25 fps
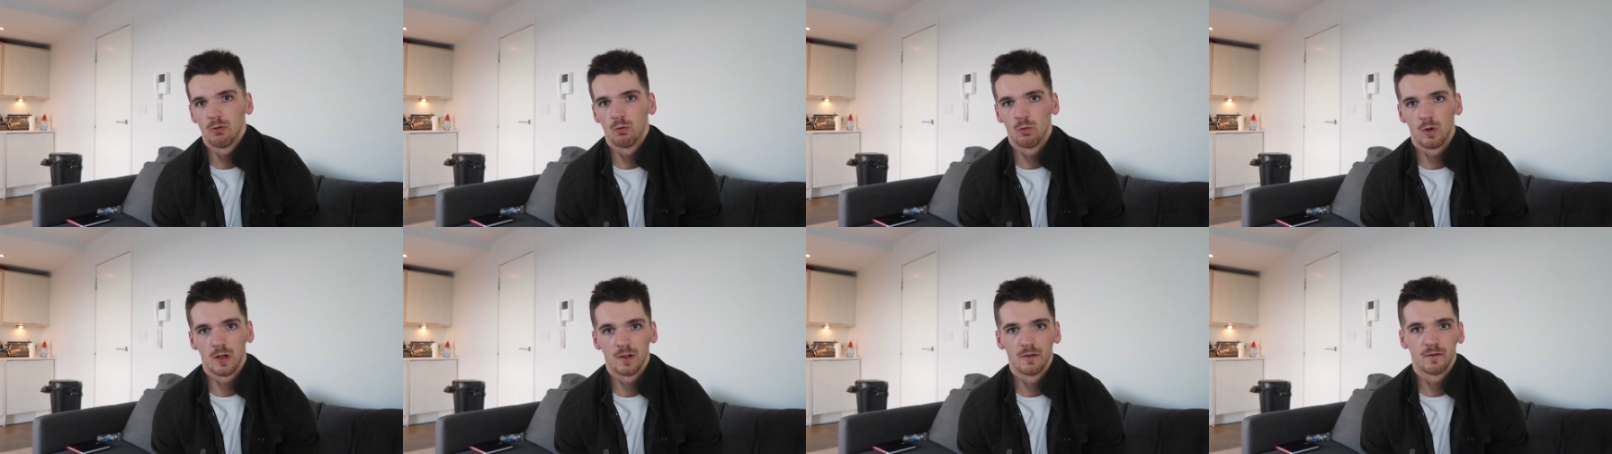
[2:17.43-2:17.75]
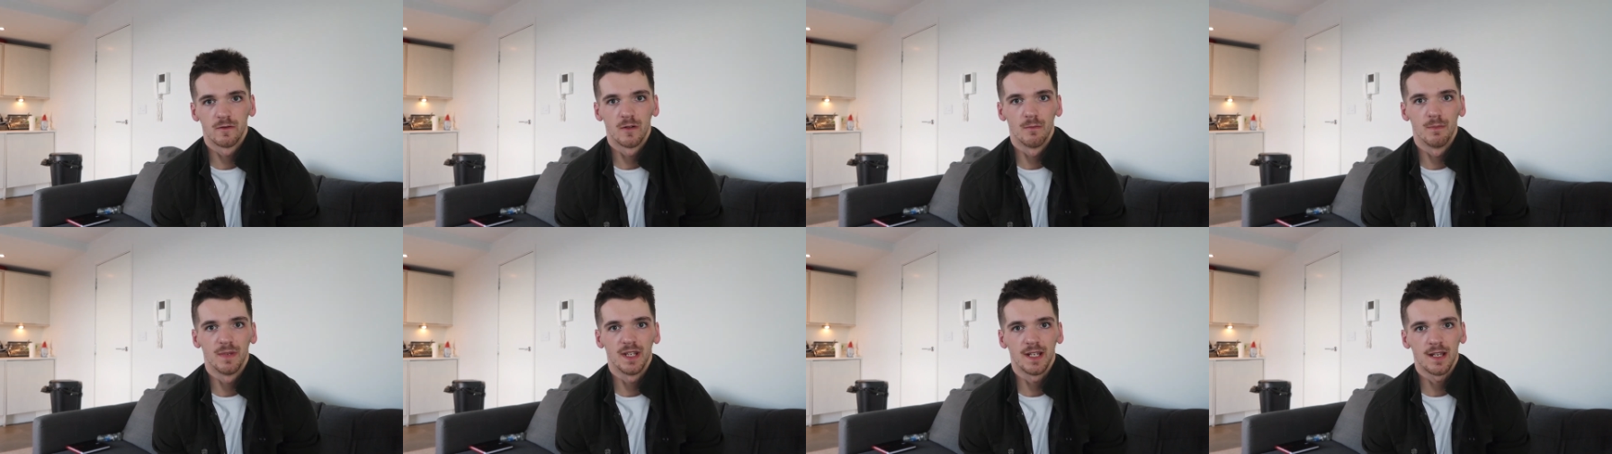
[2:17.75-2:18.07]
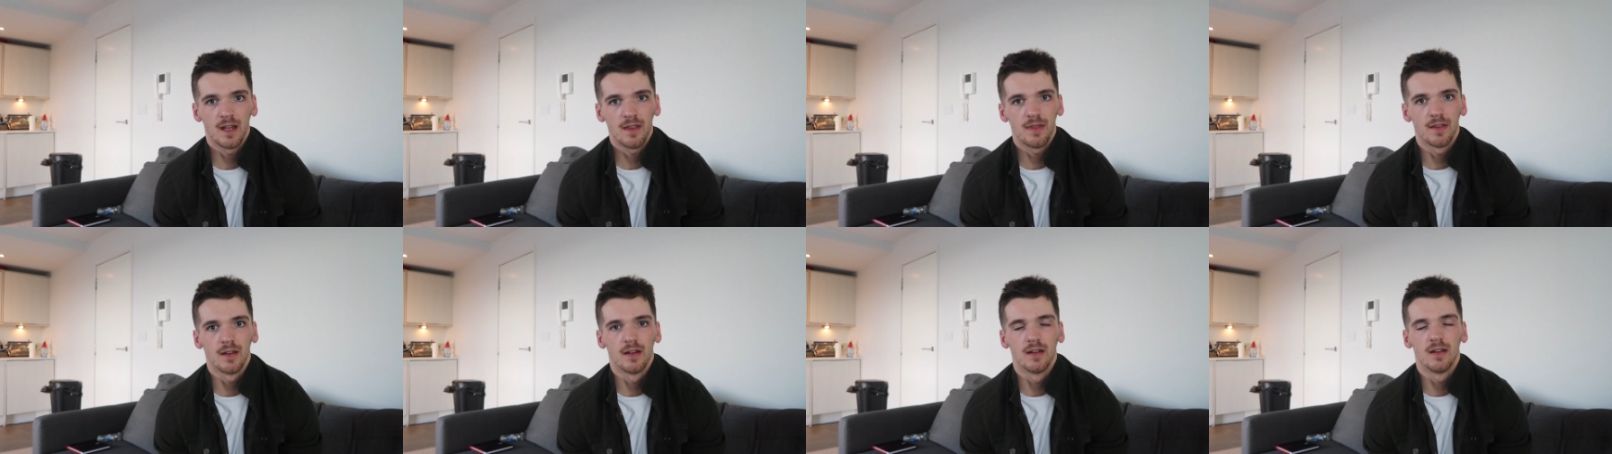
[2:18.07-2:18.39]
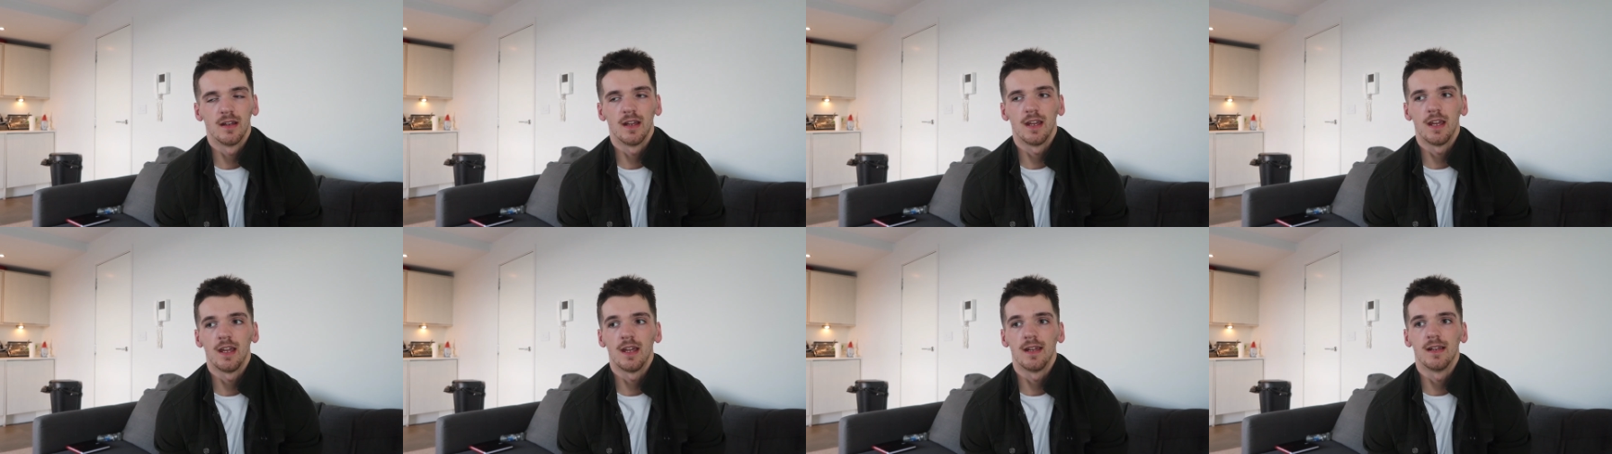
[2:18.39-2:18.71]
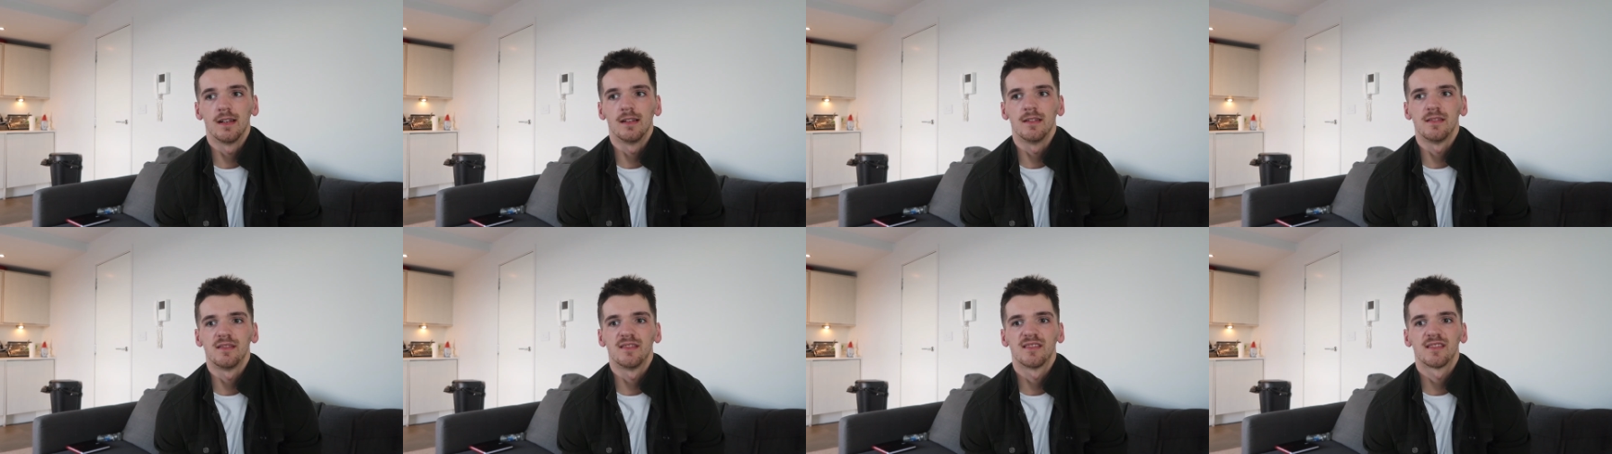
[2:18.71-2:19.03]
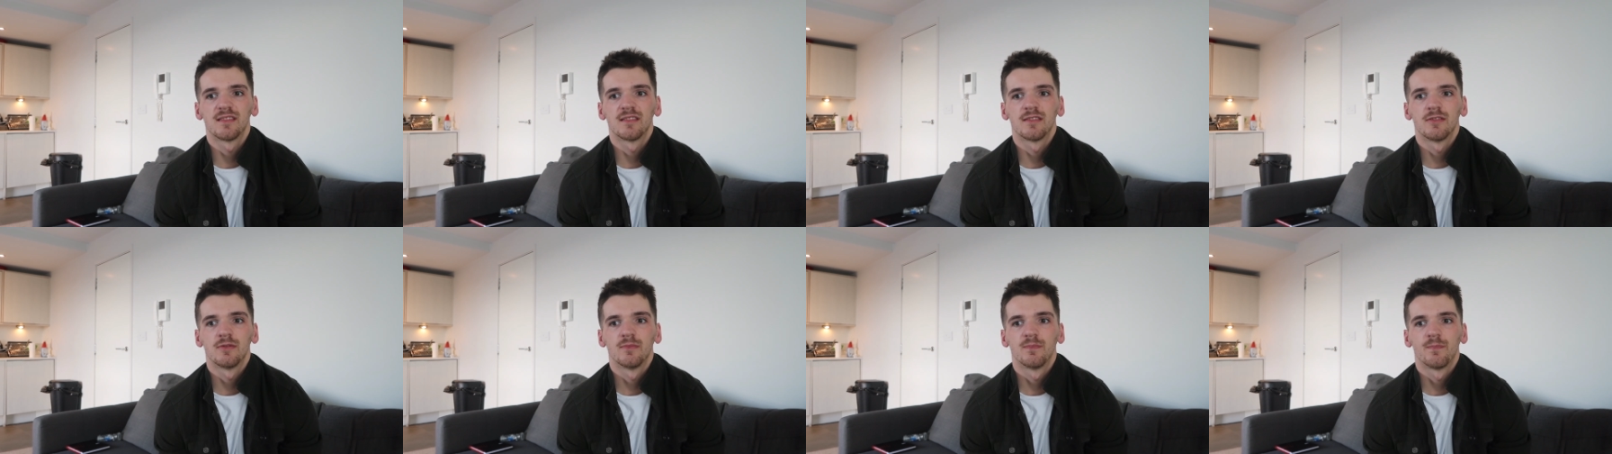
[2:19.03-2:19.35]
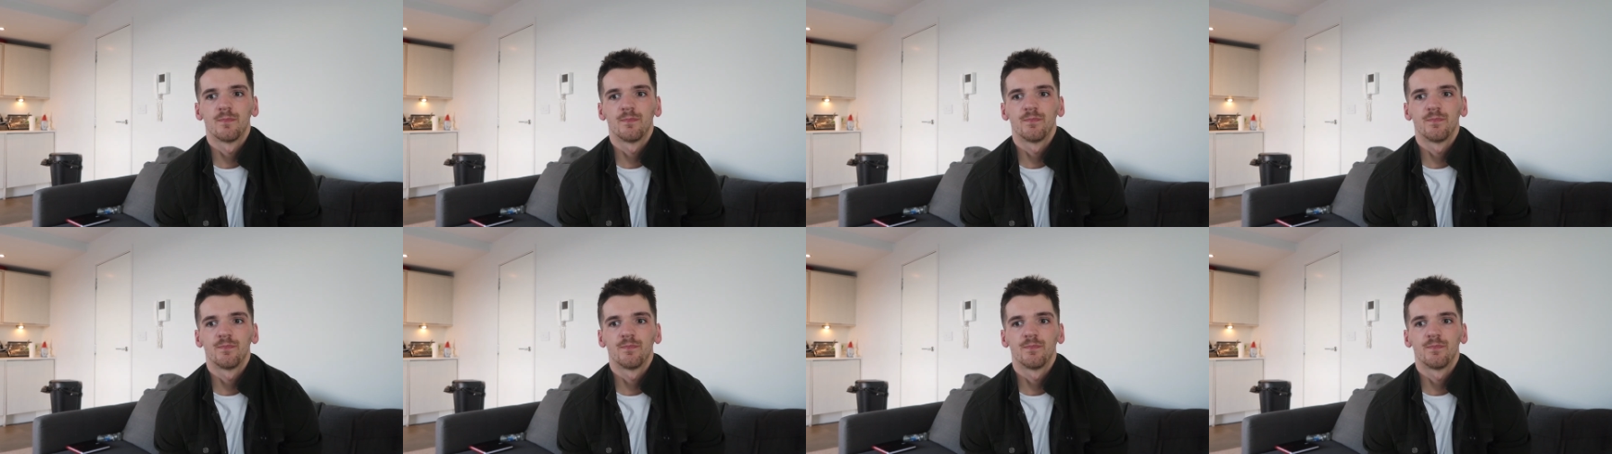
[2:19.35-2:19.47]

one from the other is,